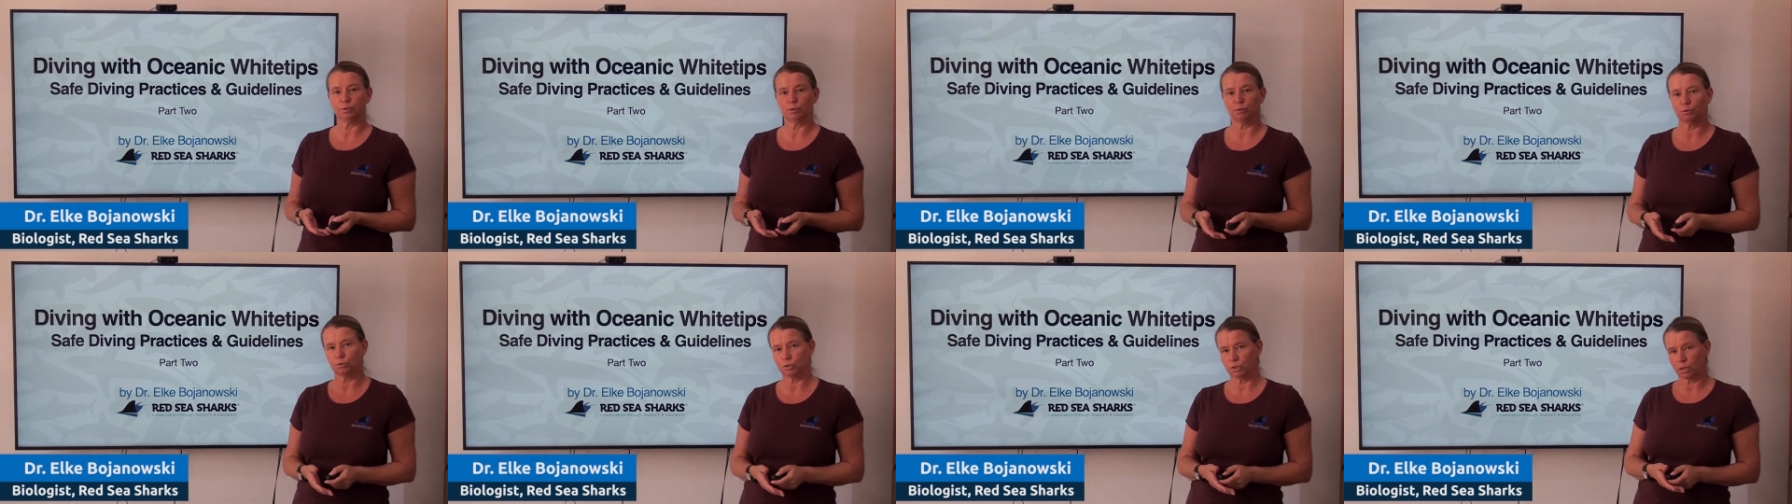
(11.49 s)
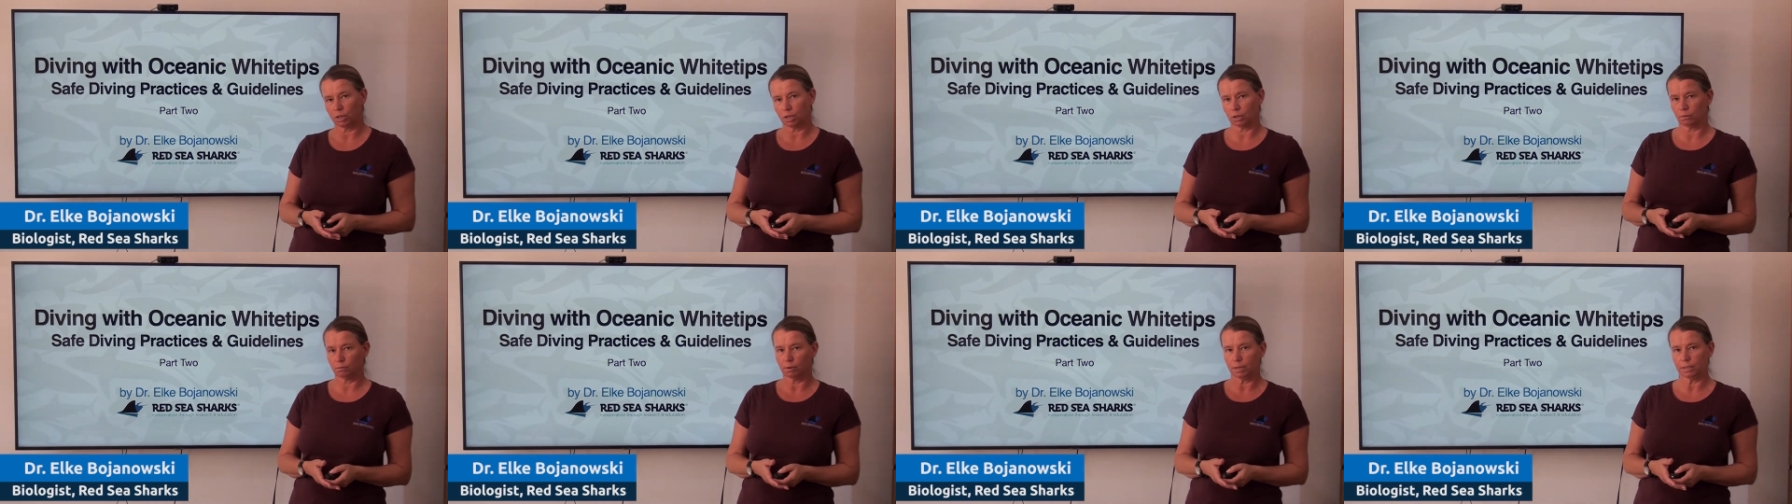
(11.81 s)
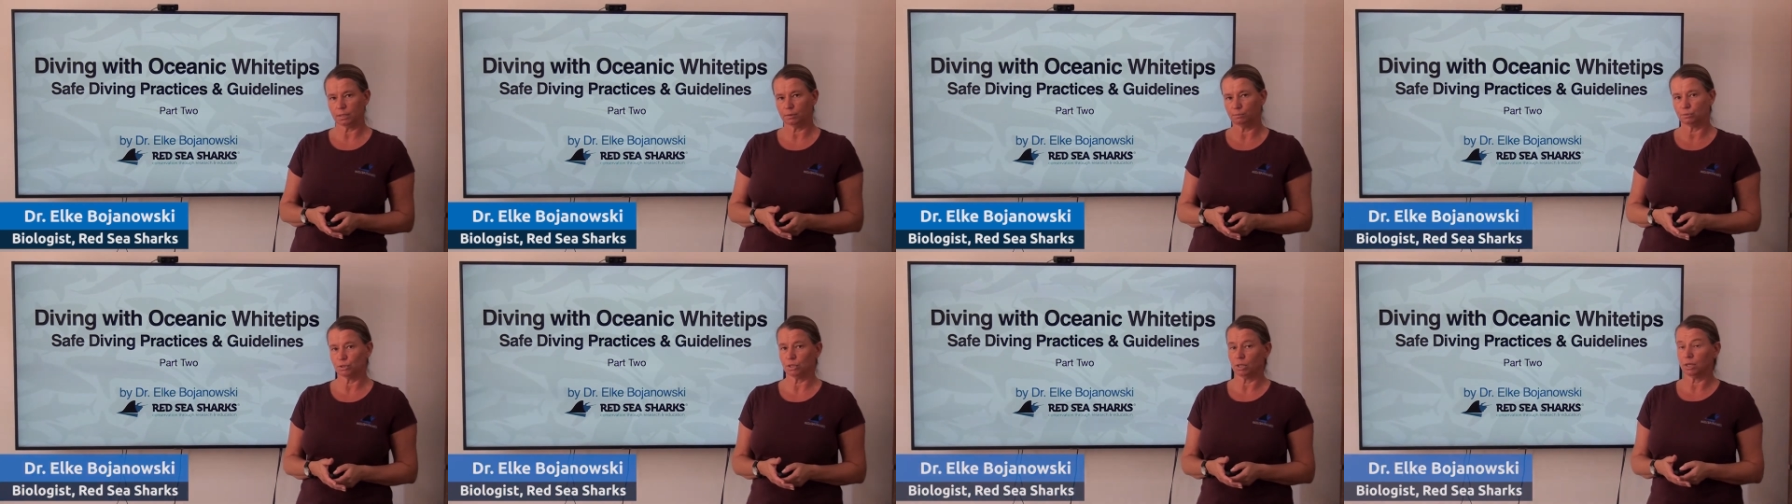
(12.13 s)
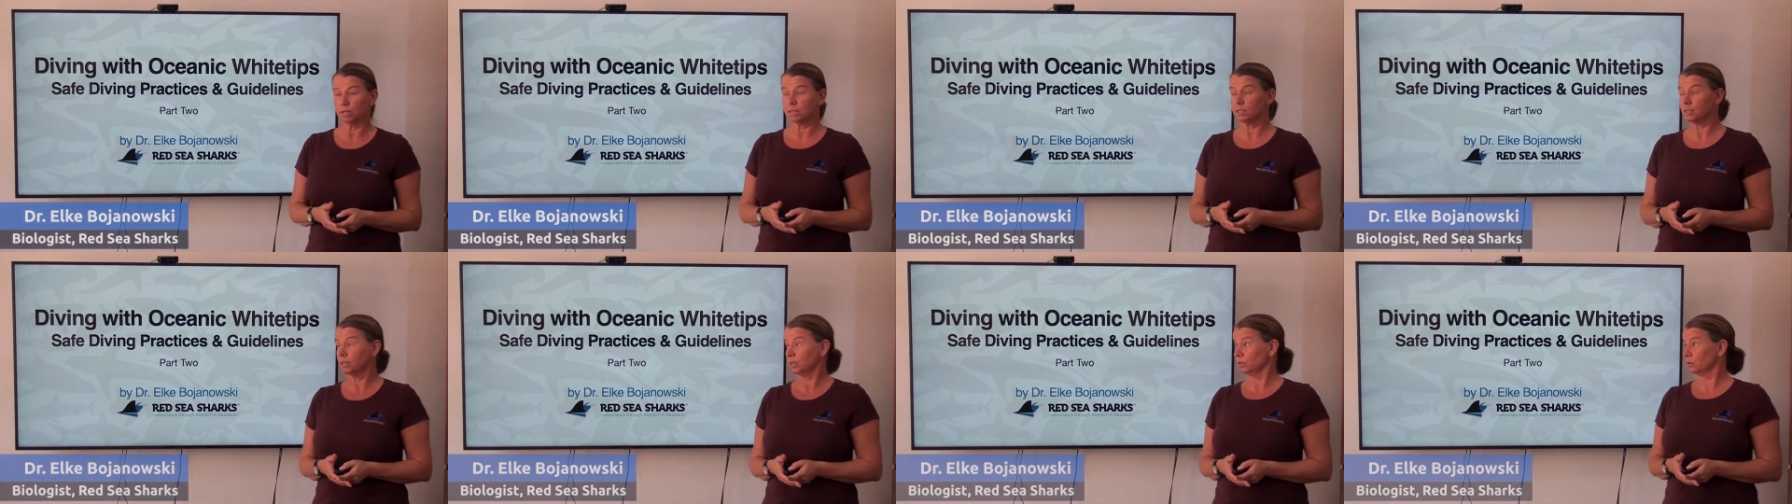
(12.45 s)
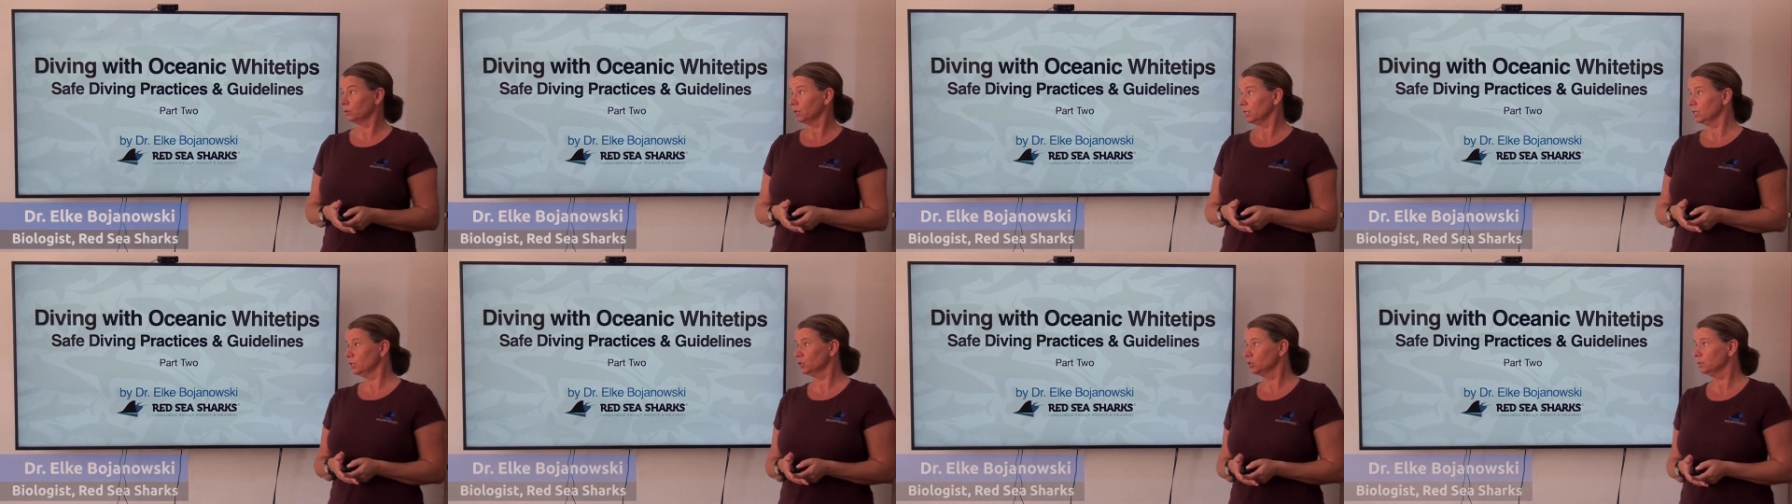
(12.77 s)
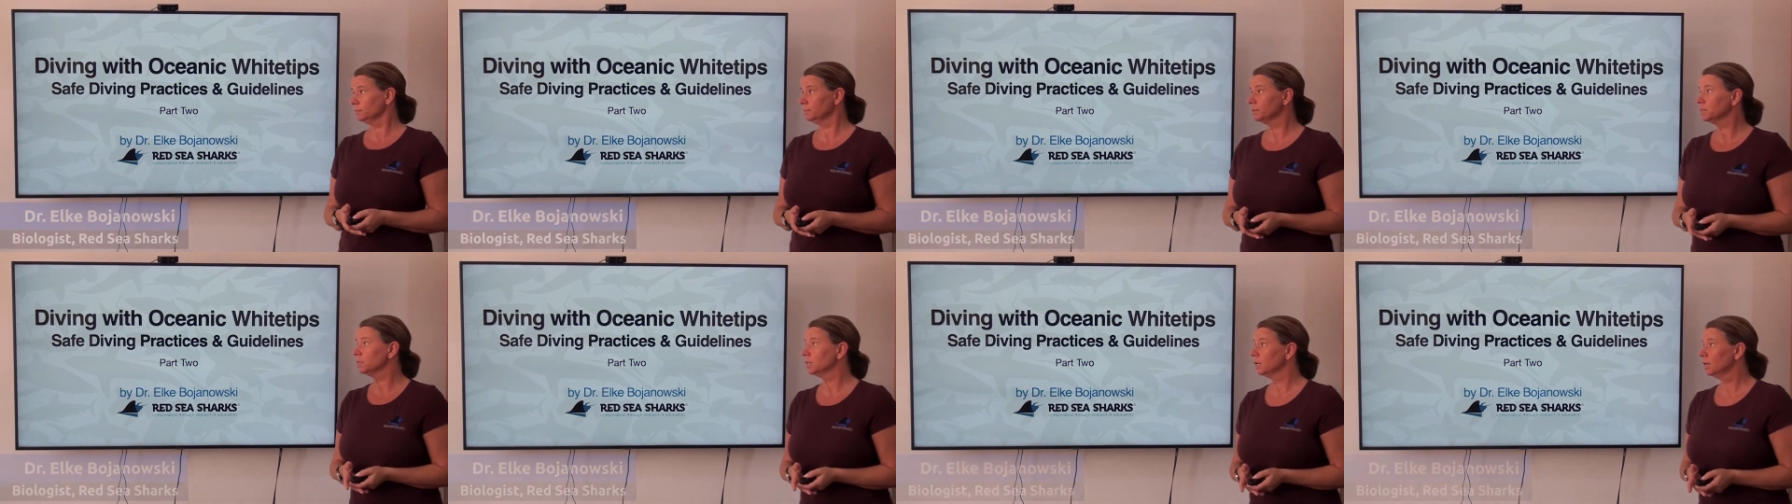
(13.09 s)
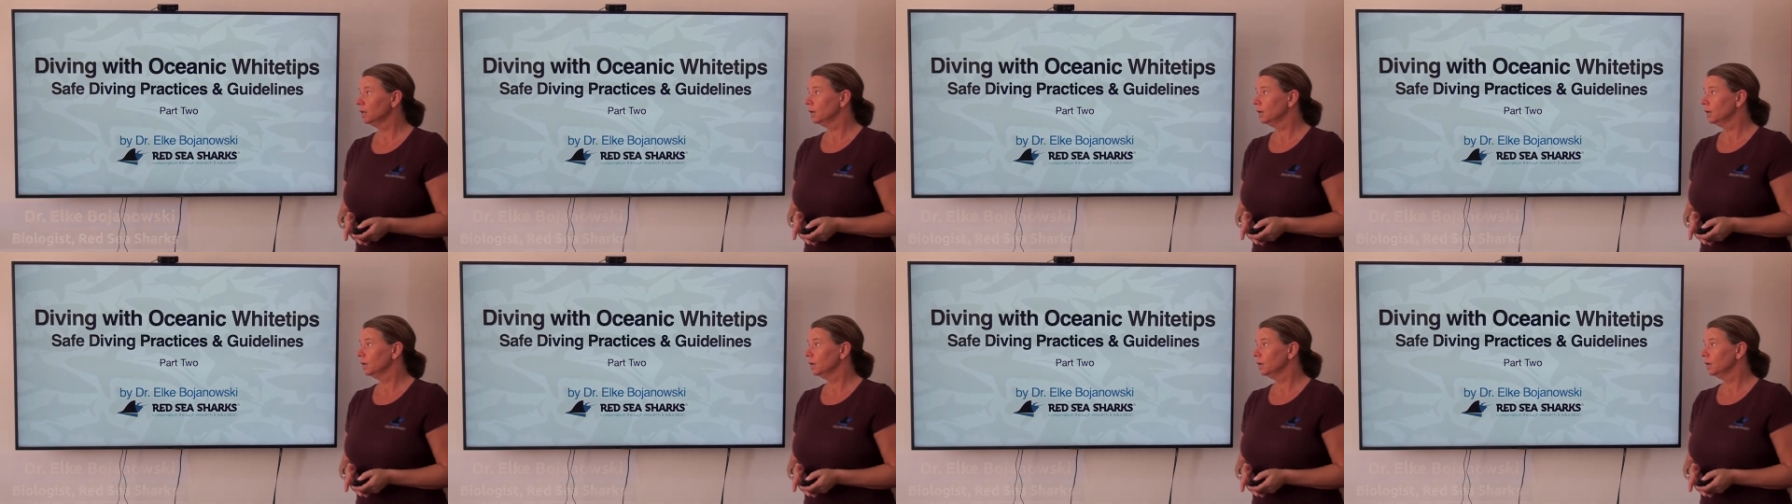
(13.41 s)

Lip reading: with oceanic white-tip sharks here in Egypt.